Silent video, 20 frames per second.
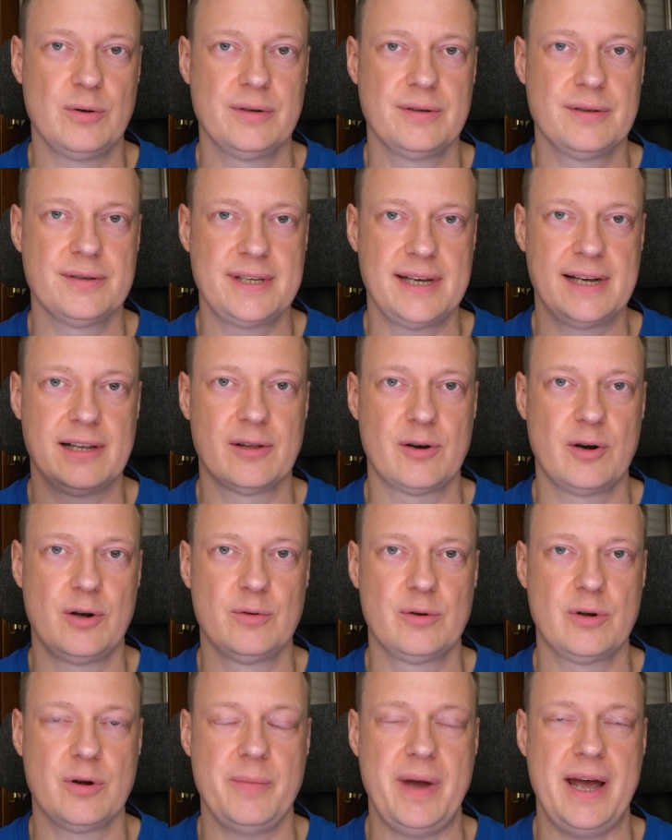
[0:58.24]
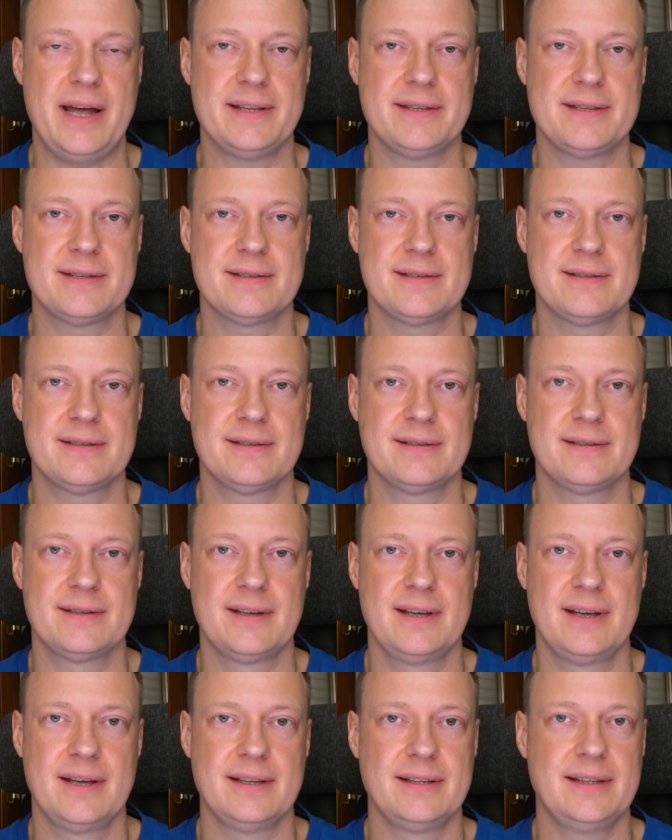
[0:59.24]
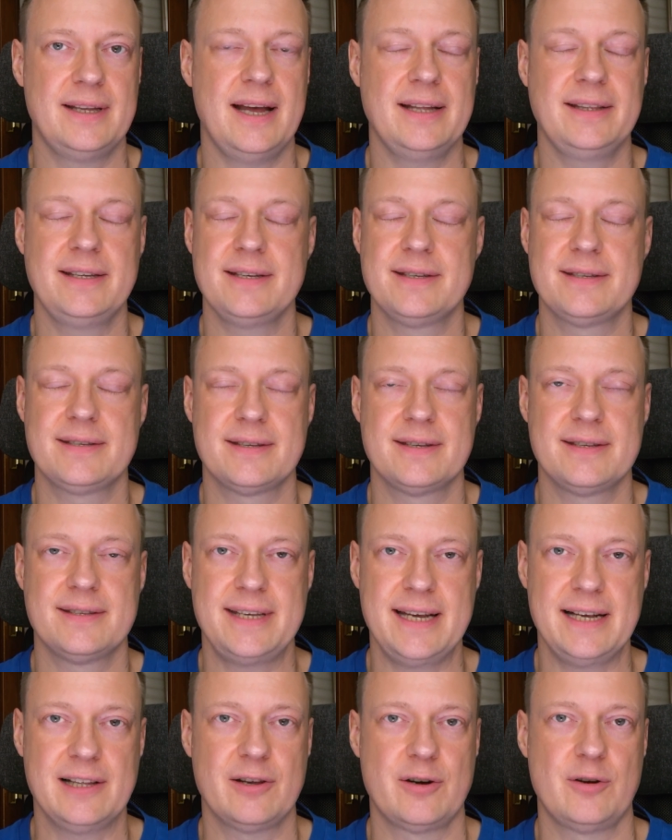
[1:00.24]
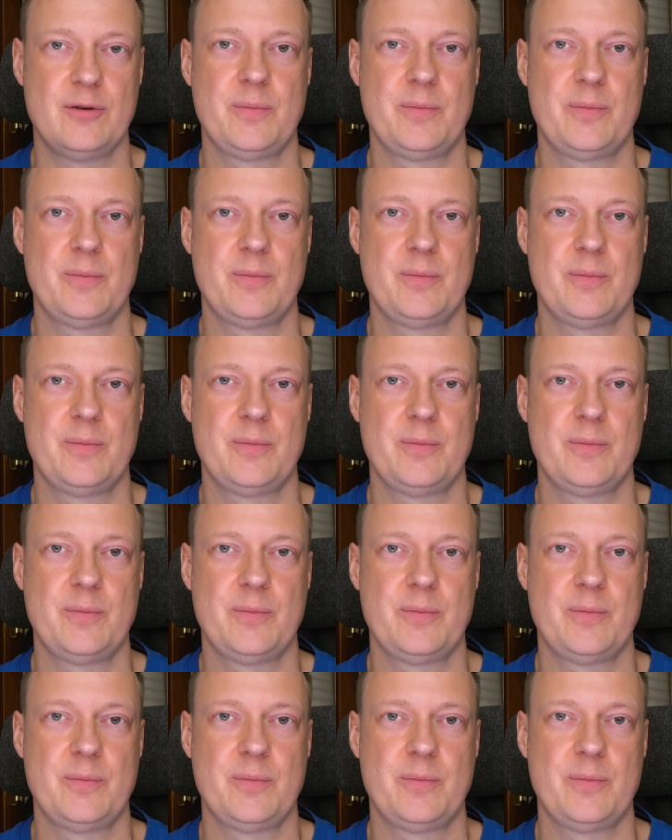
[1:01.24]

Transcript: single row commands. That is single row